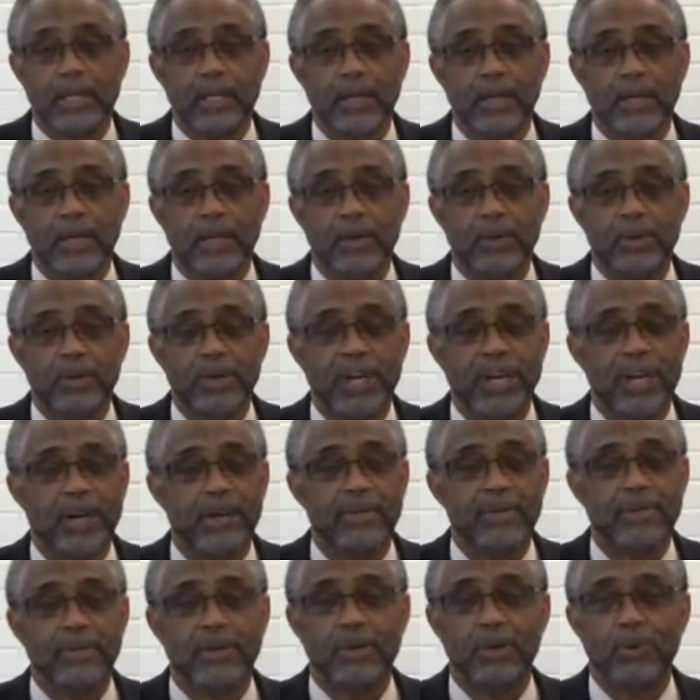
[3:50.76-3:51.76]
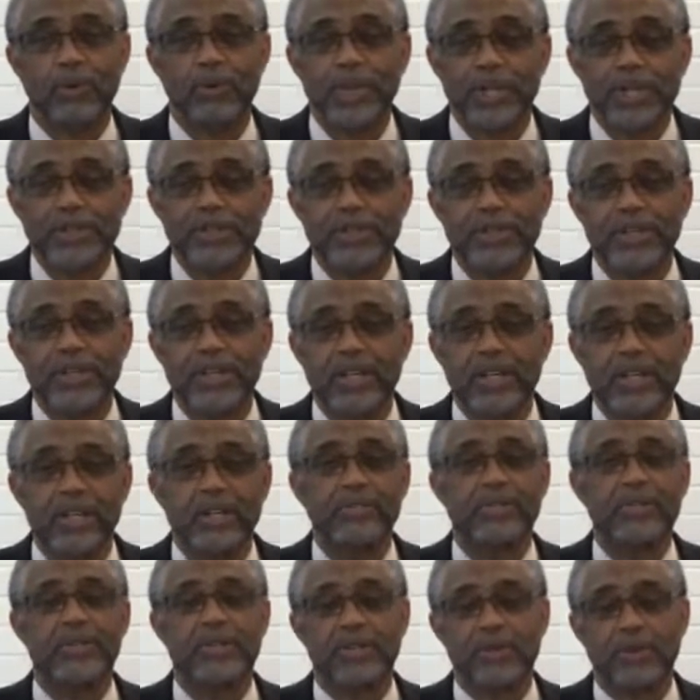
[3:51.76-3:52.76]
Uh, we have a rich
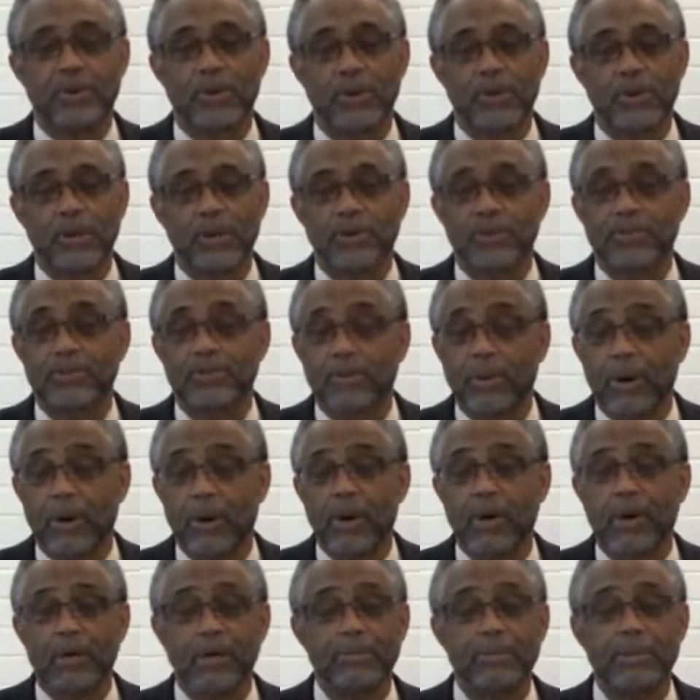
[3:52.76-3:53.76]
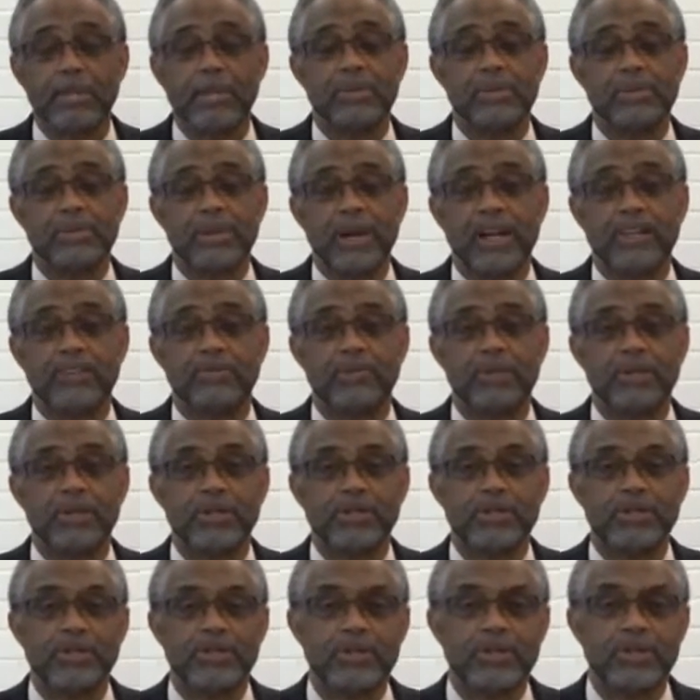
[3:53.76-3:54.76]
inventory of small and medium-sized
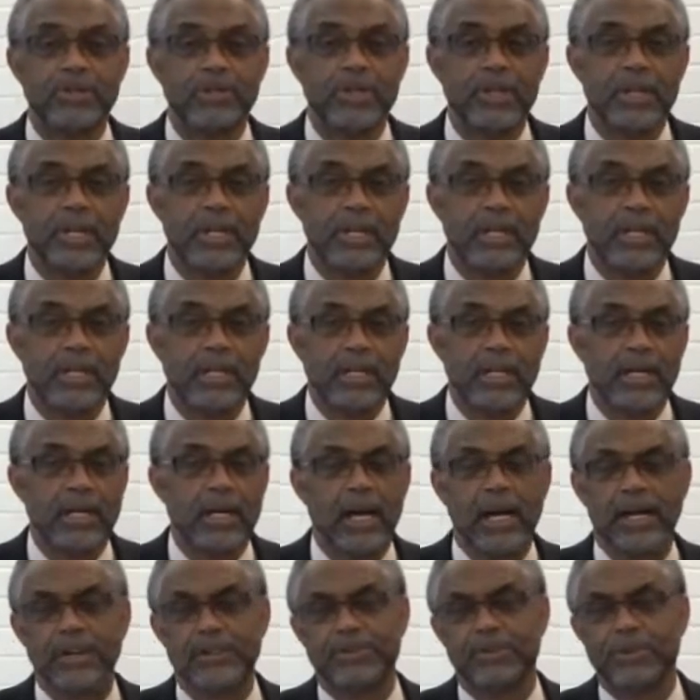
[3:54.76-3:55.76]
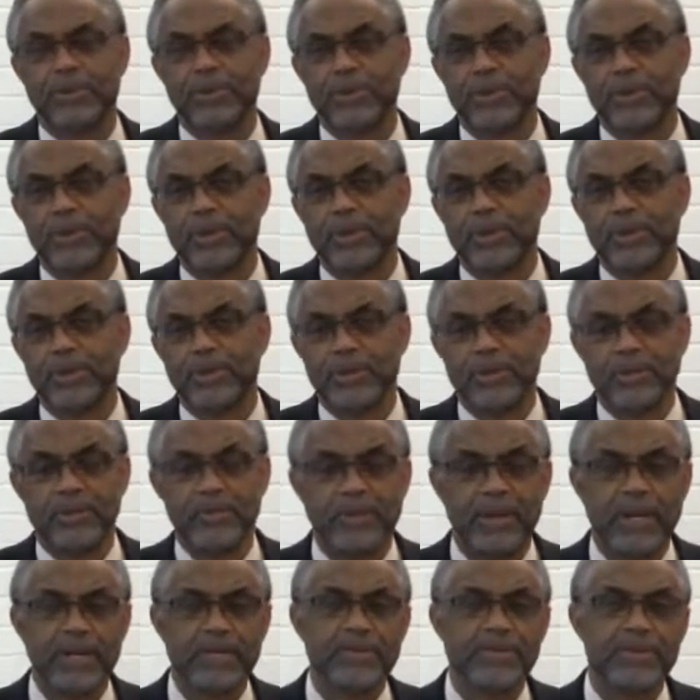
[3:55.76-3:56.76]
businesses, uh, entrepreneurs and
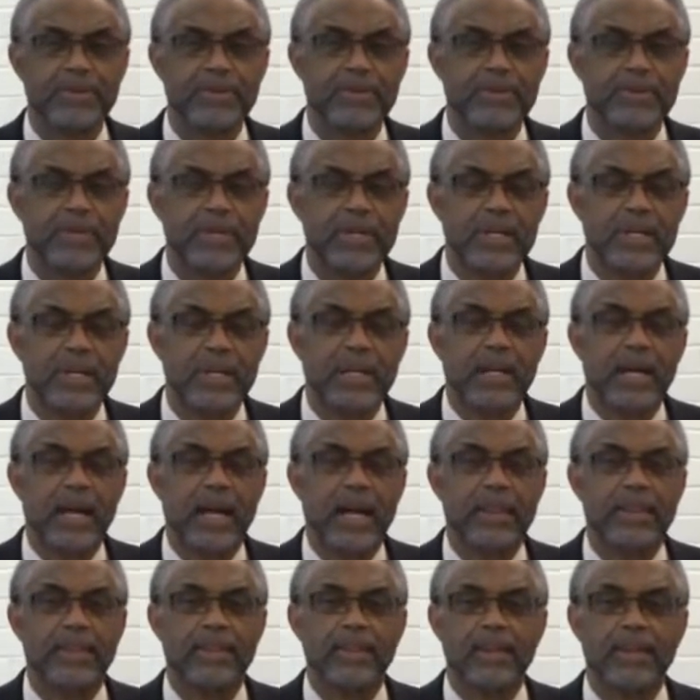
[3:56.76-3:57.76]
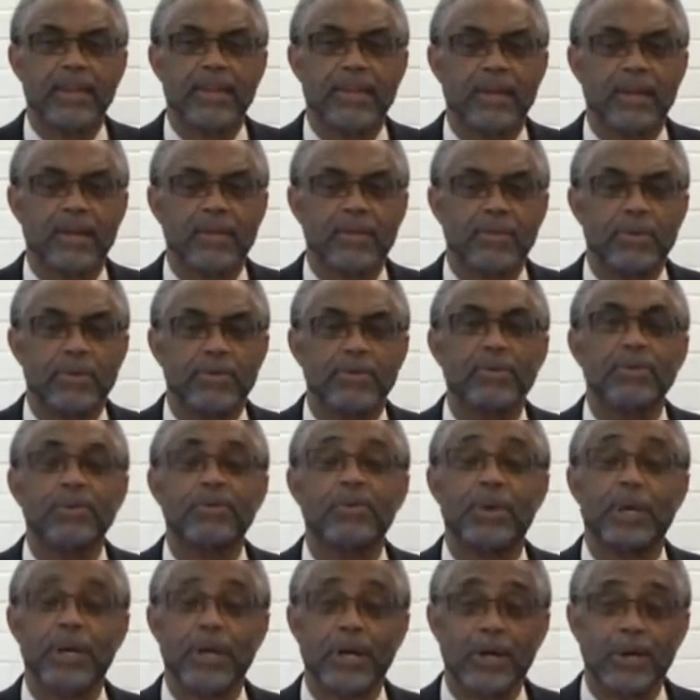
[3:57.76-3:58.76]
investors, I think that will do
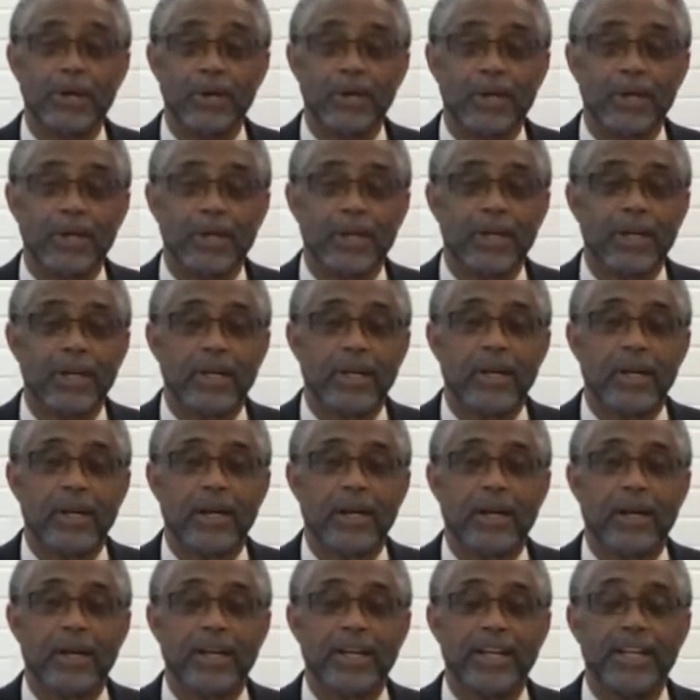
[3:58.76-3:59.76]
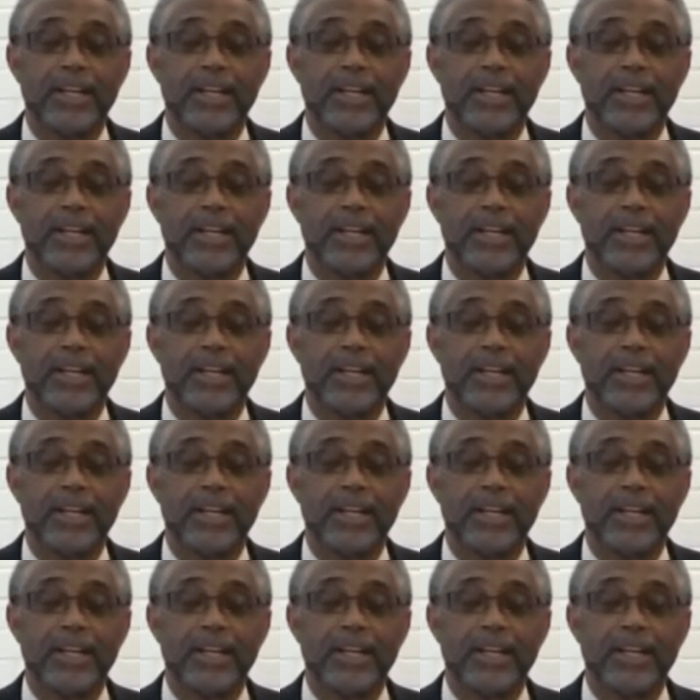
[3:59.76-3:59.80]
well uh,